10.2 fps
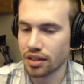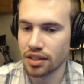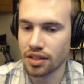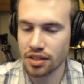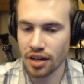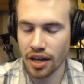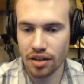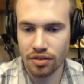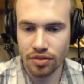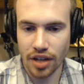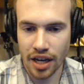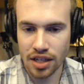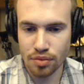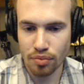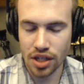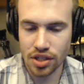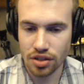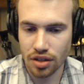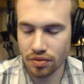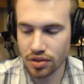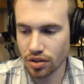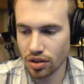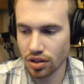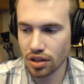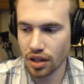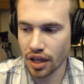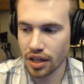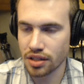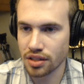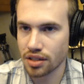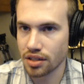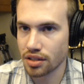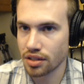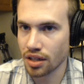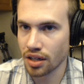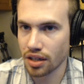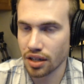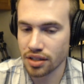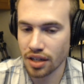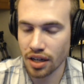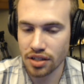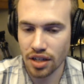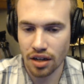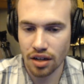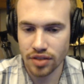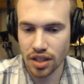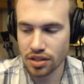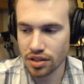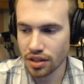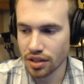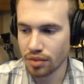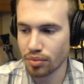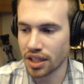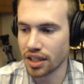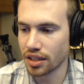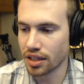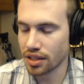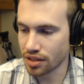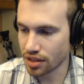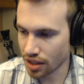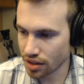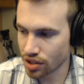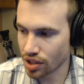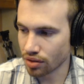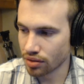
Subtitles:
He doesn't have as major of a role as Katie Sackhoff does, but he is in the show.